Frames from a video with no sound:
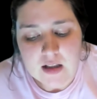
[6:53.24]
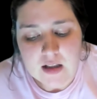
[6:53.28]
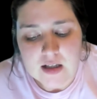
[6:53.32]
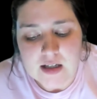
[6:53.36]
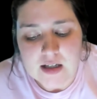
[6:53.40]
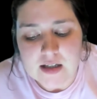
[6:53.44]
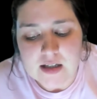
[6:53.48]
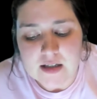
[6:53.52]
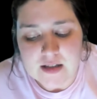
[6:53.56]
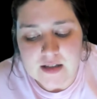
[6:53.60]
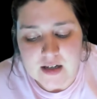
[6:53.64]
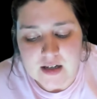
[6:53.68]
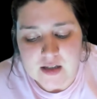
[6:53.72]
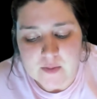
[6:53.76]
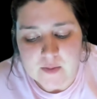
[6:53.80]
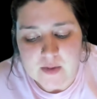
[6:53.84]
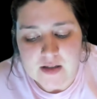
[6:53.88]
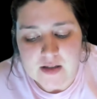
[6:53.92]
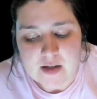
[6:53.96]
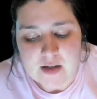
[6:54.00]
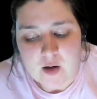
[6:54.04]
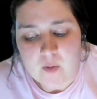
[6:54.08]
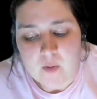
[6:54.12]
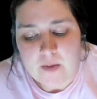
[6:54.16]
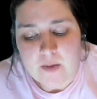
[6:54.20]
These
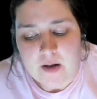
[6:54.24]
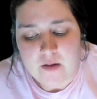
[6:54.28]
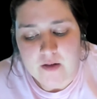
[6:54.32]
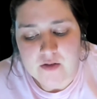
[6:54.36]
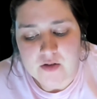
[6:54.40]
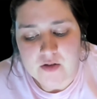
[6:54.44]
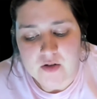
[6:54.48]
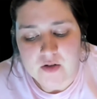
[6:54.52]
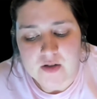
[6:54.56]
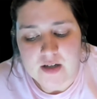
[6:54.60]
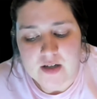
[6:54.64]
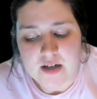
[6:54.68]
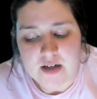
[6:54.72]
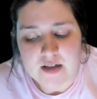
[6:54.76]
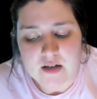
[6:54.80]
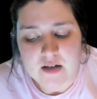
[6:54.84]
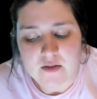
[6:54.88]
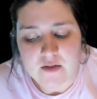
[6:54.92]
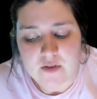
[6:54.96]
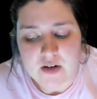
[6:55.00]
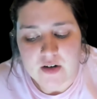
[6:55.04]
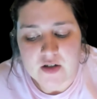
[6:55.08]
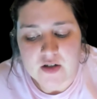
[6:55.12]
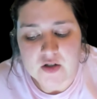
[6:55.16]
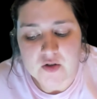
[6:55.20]
assessments help counselors
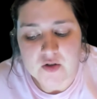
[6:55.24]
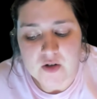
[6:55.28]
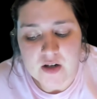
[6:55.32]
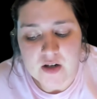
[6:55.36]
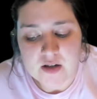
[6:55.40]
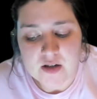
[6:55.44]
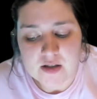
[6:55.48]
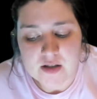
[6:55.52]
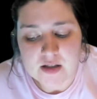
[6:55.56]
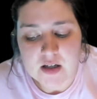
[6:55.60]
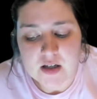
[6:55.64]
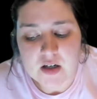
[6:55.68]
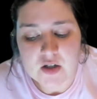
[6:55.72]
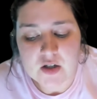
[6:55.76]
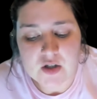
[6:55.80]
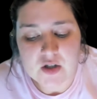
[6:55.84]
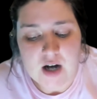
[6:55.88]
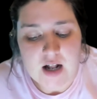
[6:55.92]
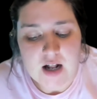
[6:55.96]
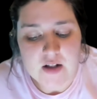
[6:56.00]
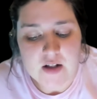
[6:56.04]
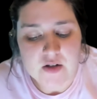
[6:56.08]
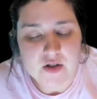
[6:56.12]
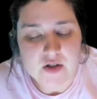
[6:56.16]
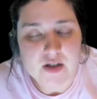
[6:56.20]
identify strengths,
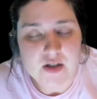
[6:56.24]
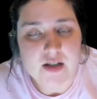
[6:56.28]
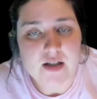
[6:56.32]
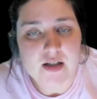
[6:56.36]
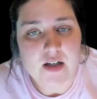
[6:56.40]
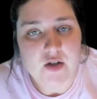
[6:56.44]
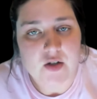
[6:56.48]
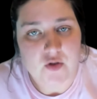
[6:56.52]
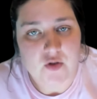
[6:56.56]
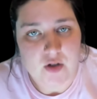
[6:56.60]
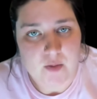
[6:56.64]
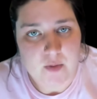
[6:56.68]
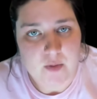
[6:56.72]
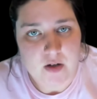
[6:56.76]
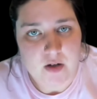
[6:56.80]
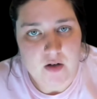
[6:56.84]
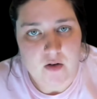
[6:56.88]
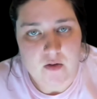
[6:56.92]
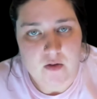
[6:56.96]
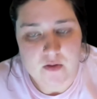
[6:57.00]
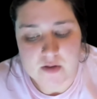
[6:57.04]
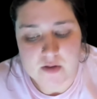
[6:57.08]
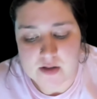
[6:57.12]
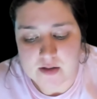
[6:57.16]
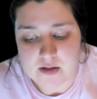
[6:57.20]
challenges, and treatment
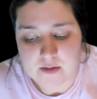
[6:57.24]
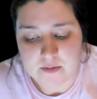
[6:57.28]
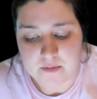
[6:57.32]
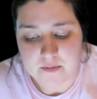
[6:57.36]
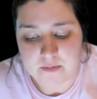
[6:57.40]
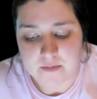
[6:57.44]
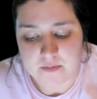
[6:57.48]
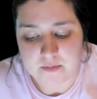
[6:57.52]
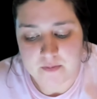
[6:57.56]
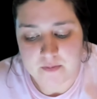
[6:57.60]
goals.